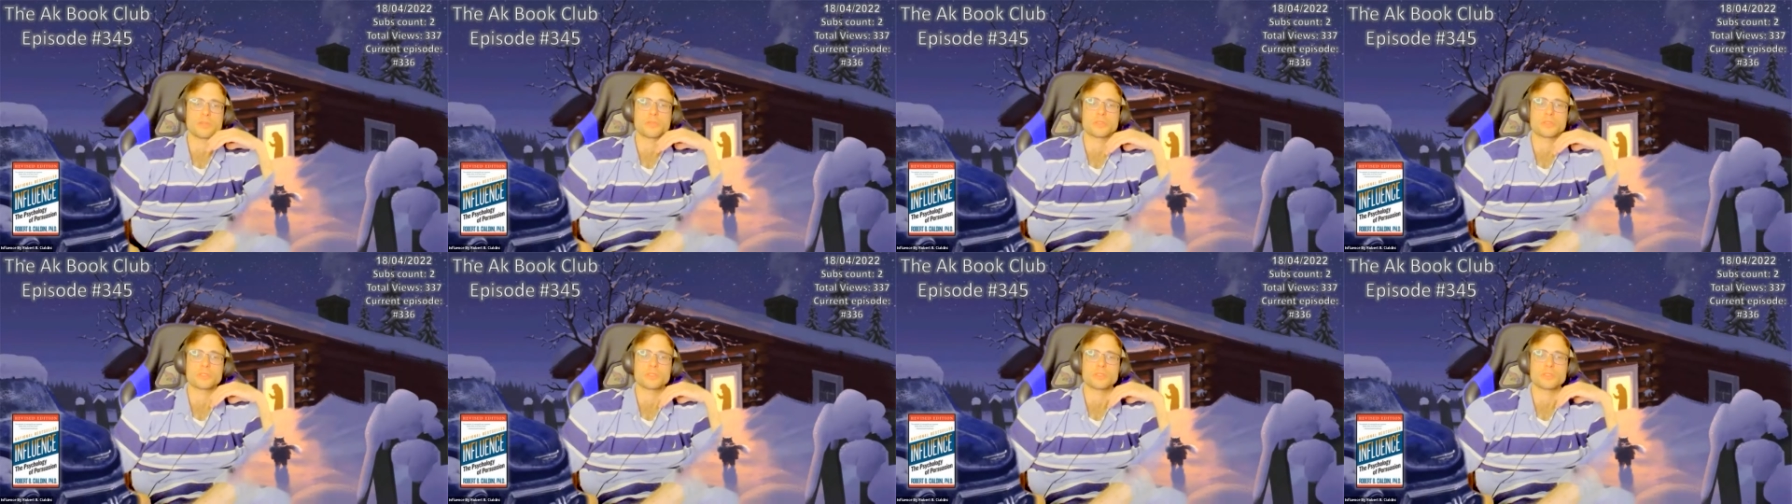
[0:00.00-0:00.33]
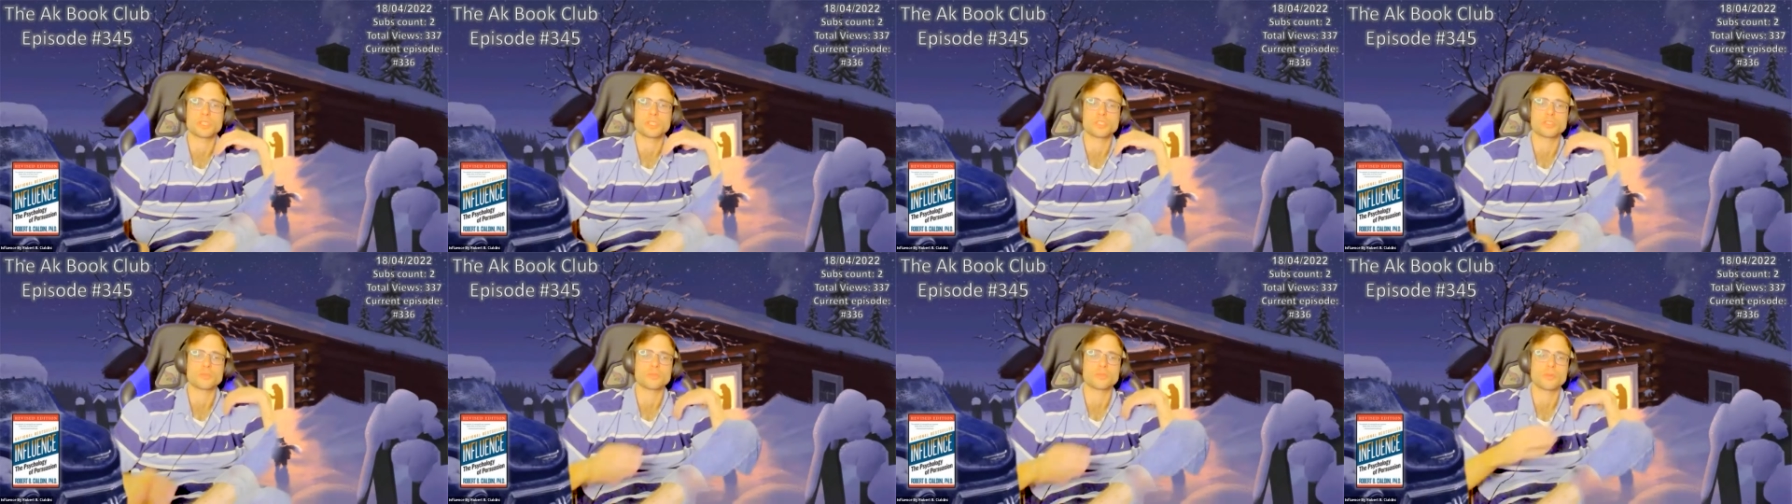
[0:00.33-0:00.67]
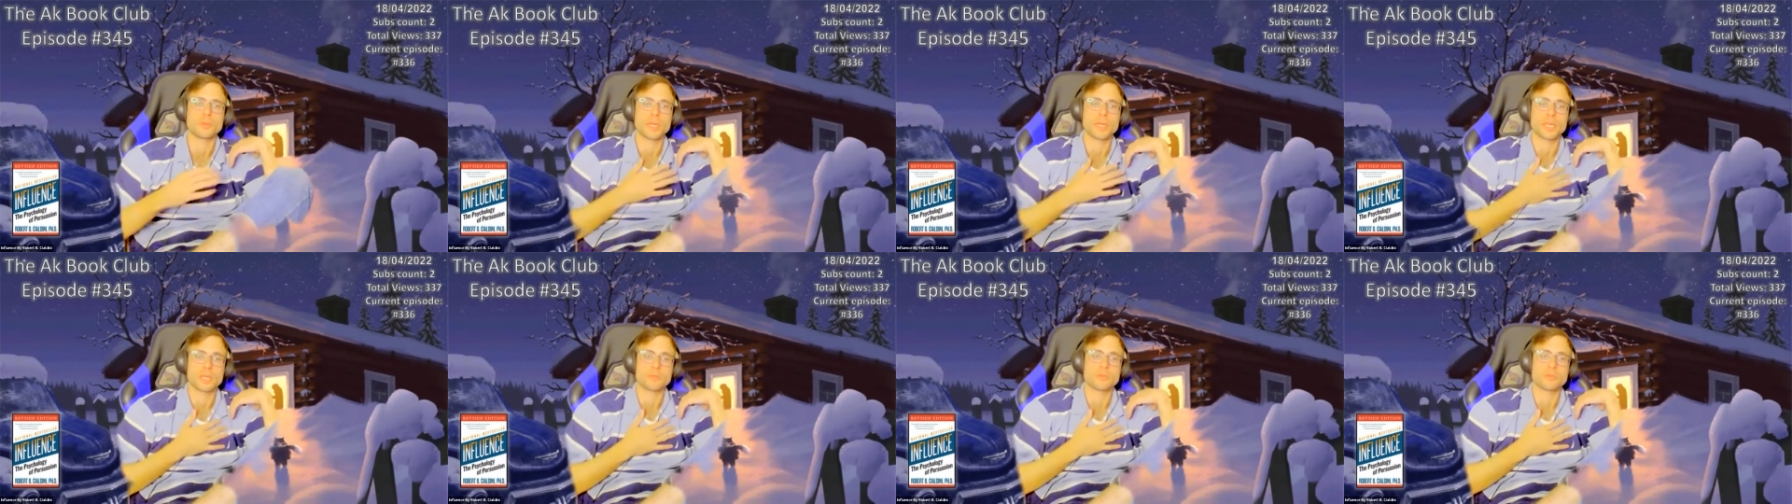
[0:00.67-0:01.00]
suggestion for
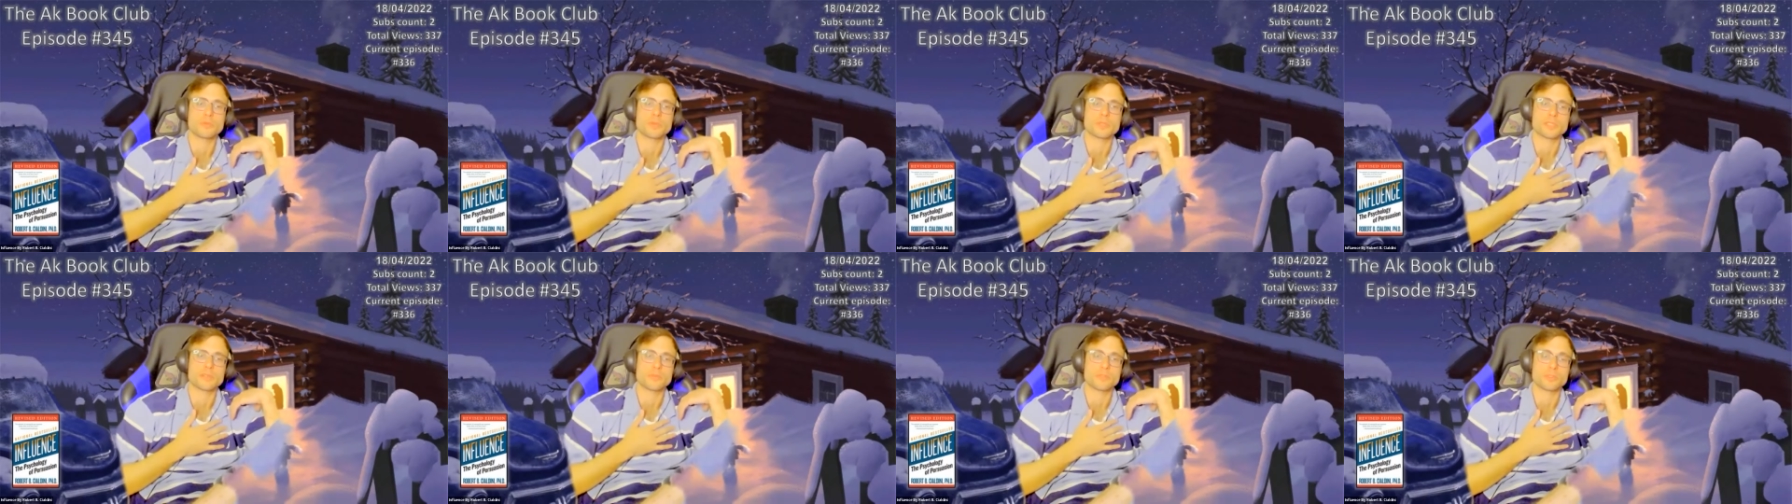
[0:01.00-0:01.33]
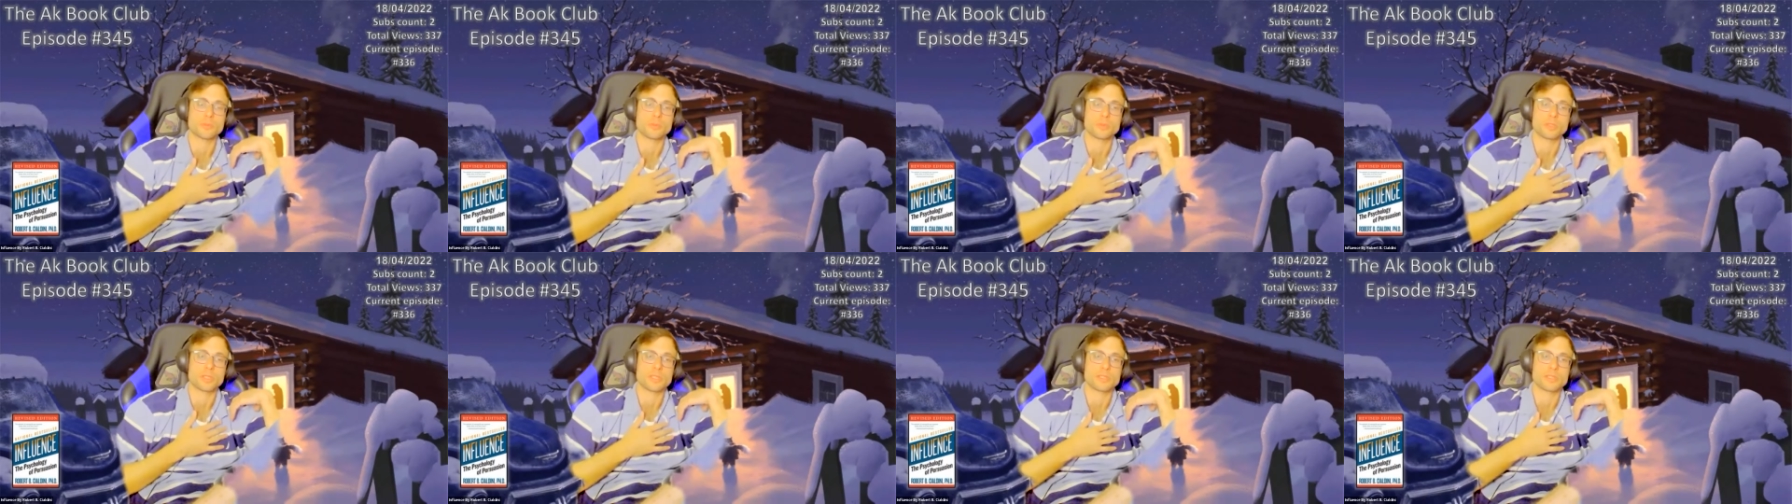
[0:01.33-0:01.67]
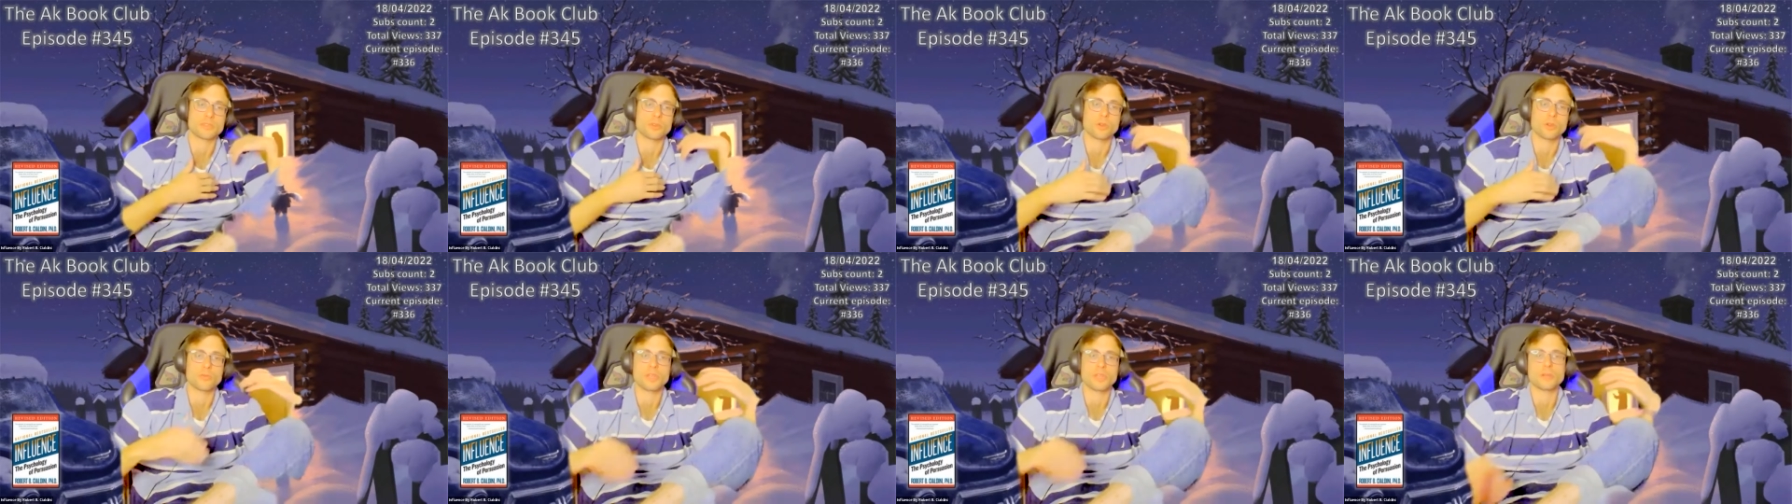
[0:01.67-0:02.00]
making for yourself on the podcast,
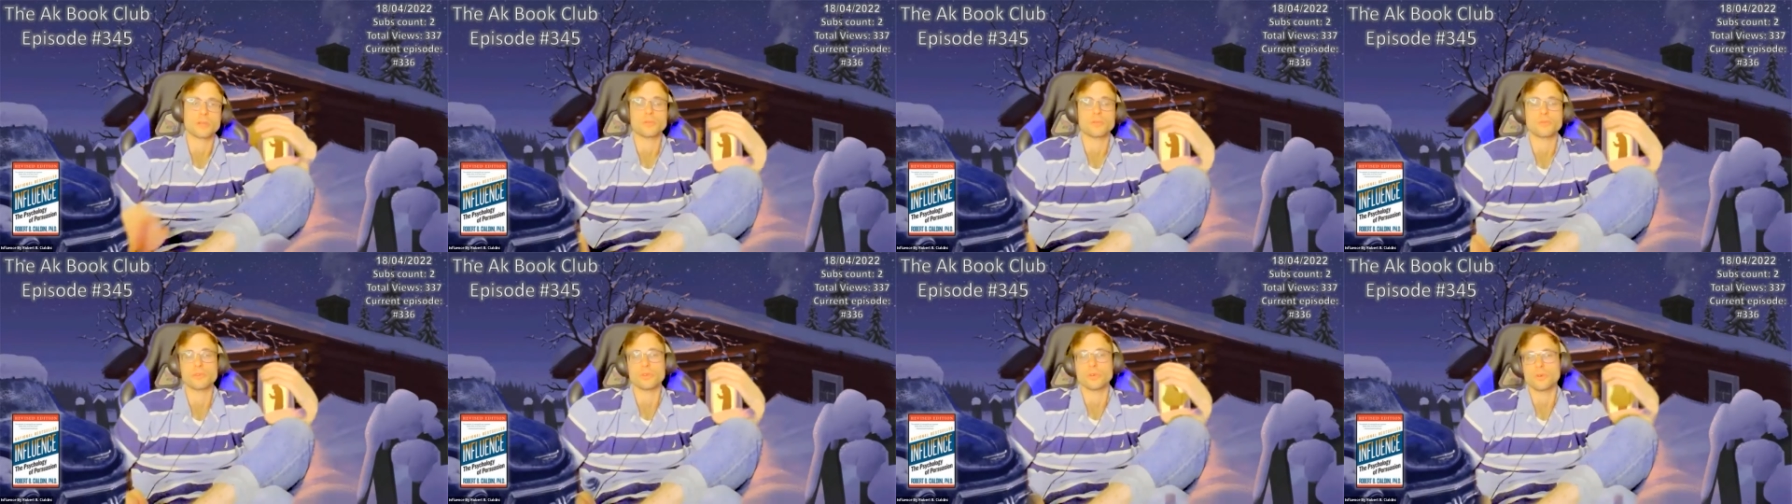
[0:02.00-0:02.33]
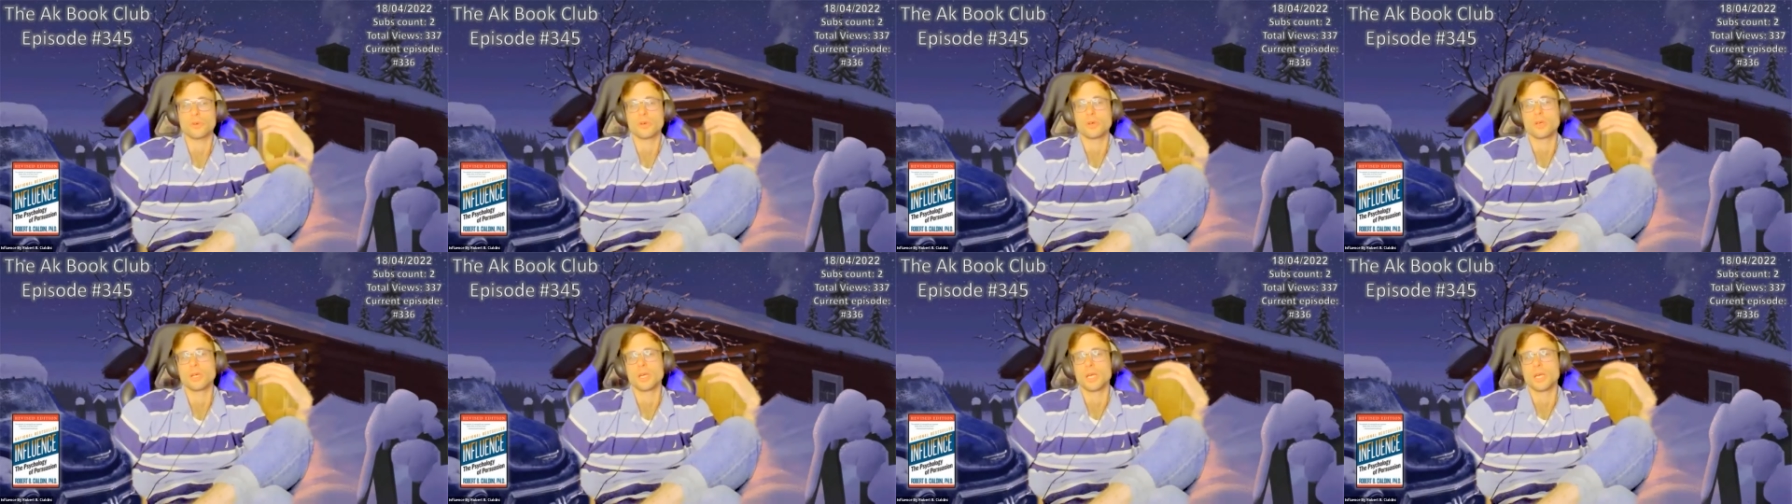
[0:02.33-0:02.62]
or if anyone of you